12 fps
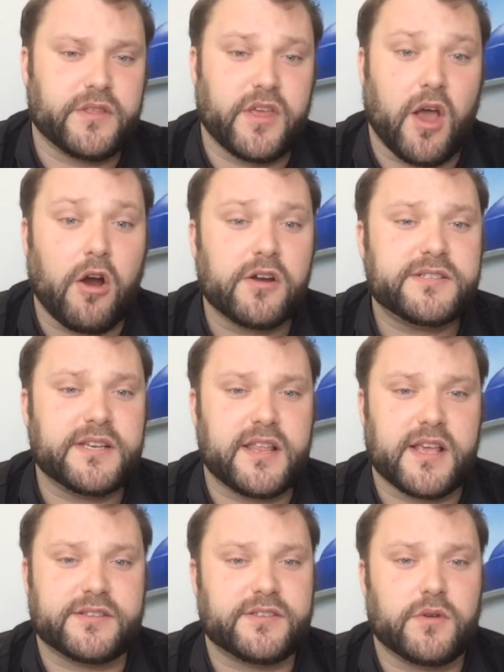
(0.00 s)
The
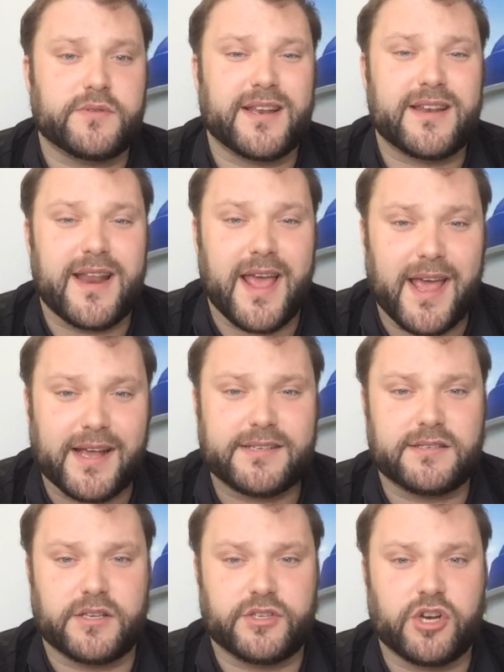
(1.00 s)
RCDSO did an
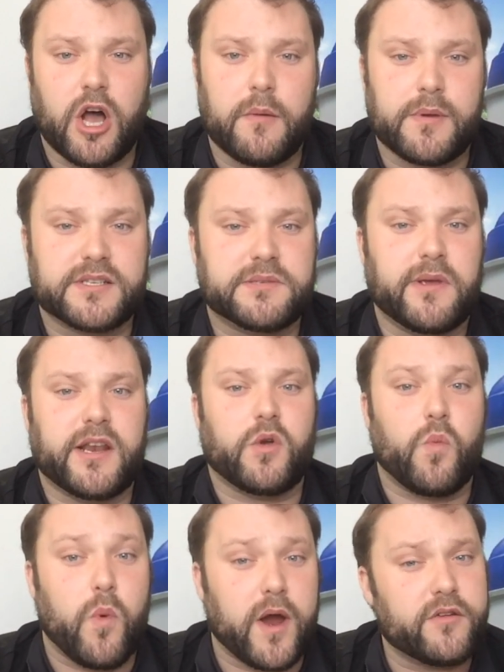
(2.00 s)
excellent job
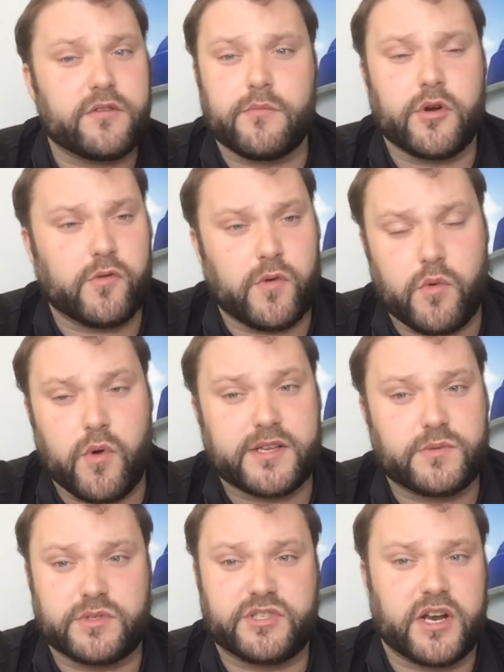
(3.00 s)
explaining where the mercury
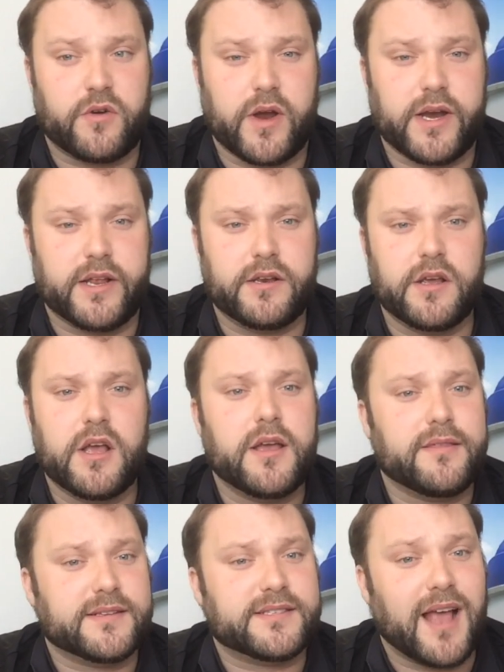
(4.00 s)
waste was generated,
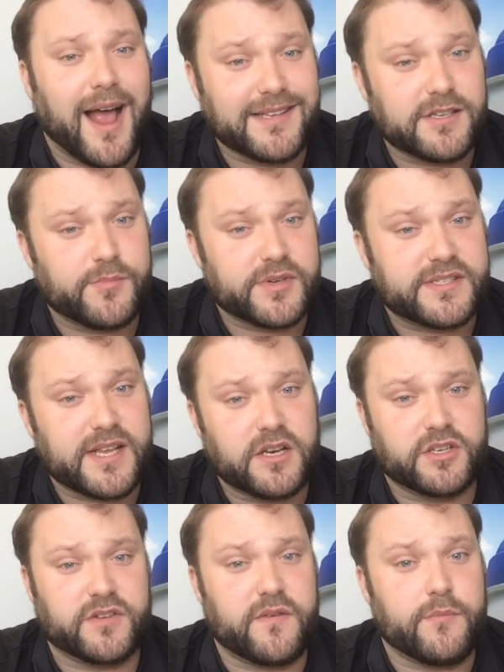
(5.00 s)
the size and
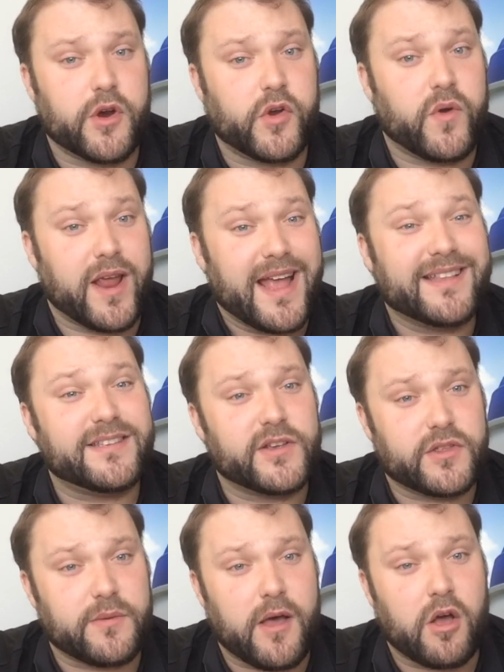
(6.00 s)
percentage of the mercury
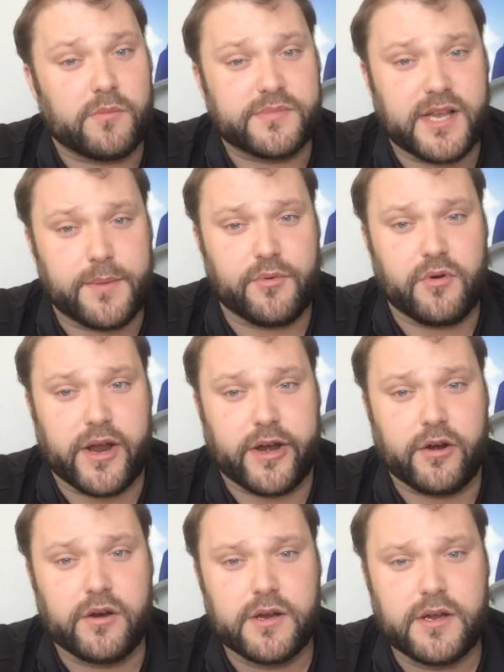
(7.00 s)
entering the amalgam
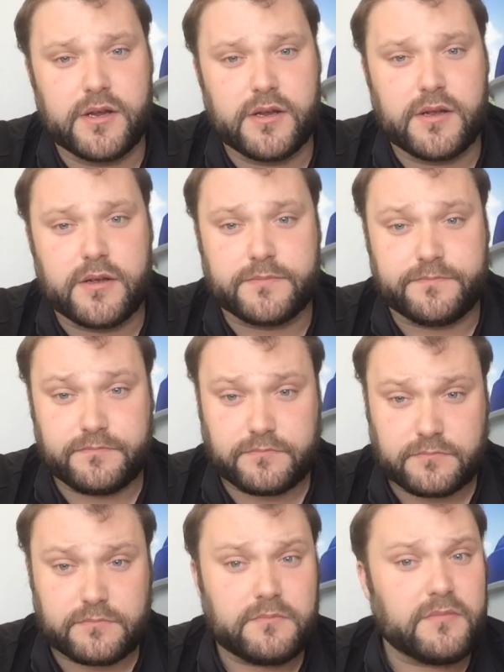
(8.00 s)
separator,
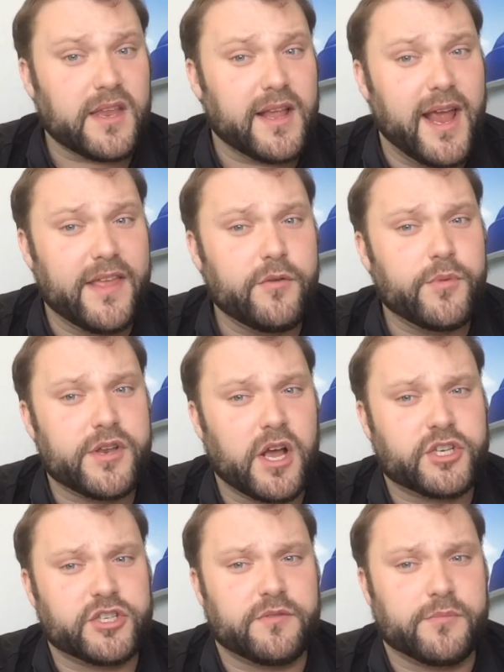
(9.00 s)
and the
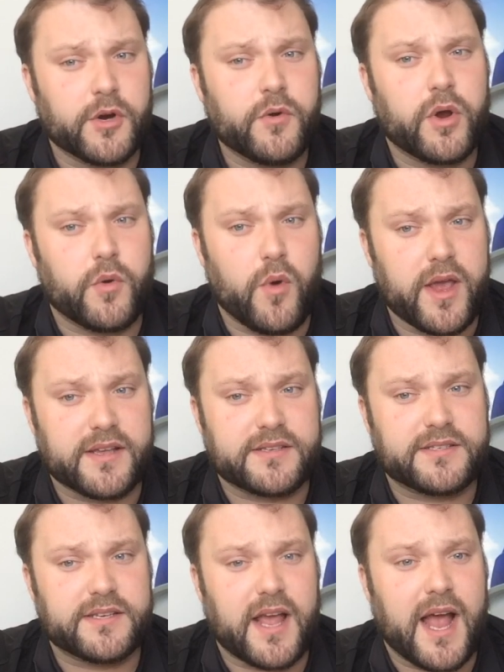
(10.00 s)
reduction of mercury
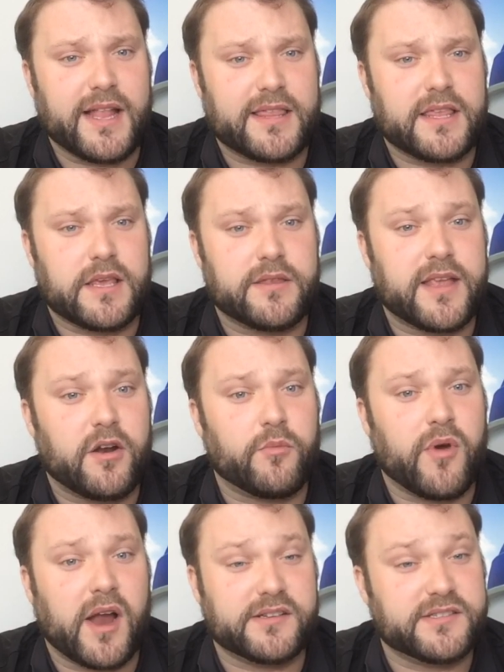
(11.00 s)
waste at the dental
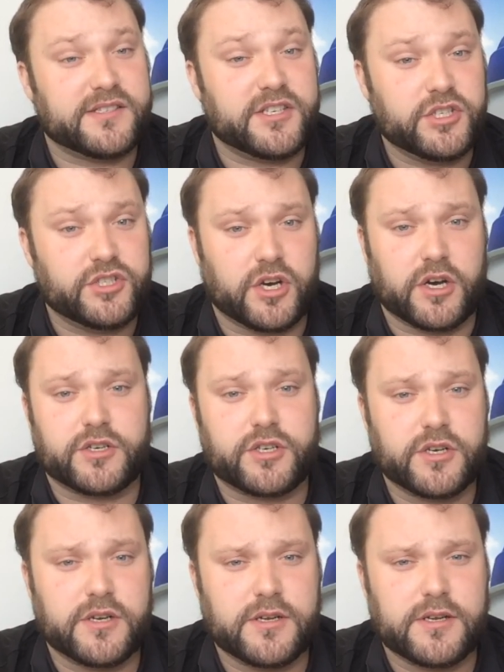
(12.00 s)
practice's discharge.